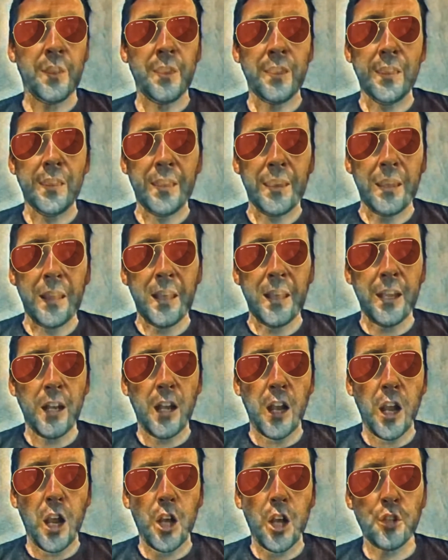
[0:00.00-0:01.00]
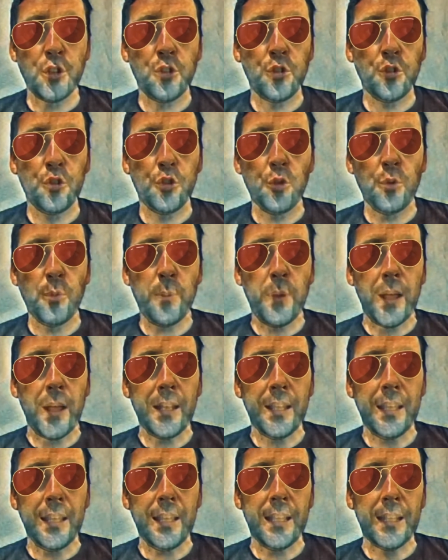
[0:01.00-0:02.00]
There are too
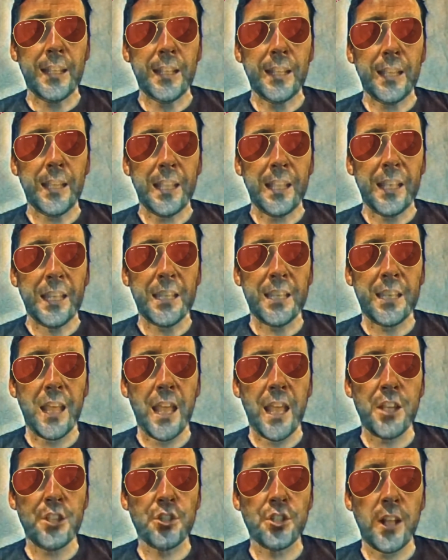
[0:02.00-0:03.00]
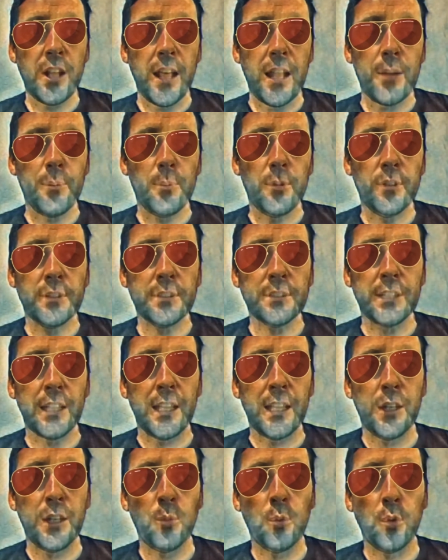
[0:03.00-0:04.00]
many endangered animals in
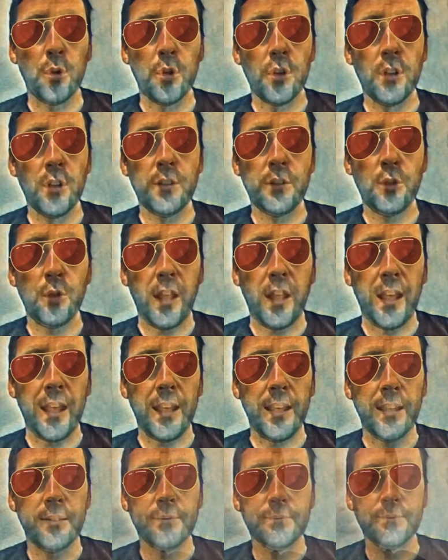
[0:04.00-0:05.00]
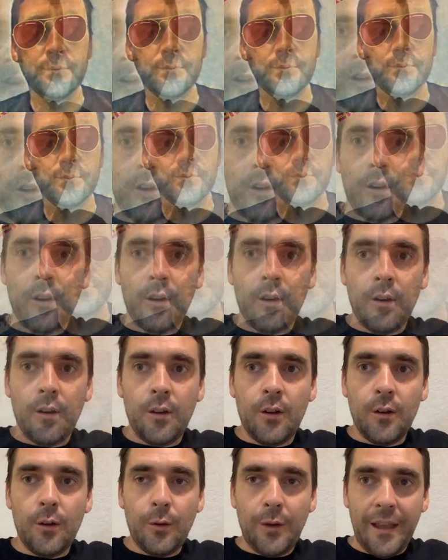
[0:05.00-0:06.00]
the world today.
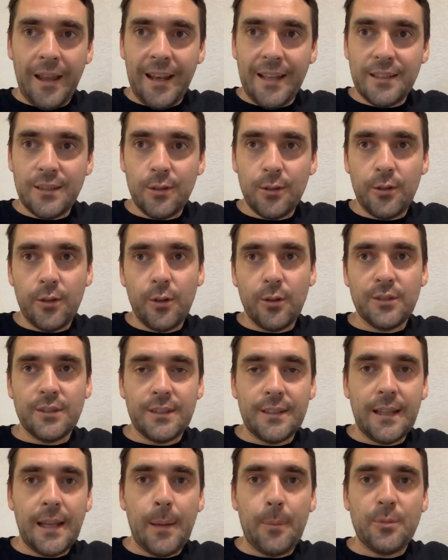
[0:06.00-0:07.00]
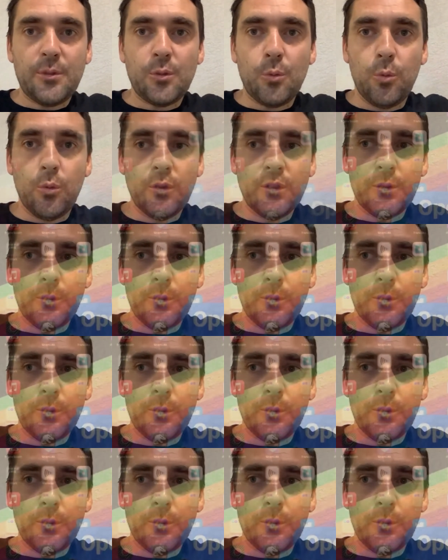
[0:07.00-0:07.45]
Okay, let's look at those steps once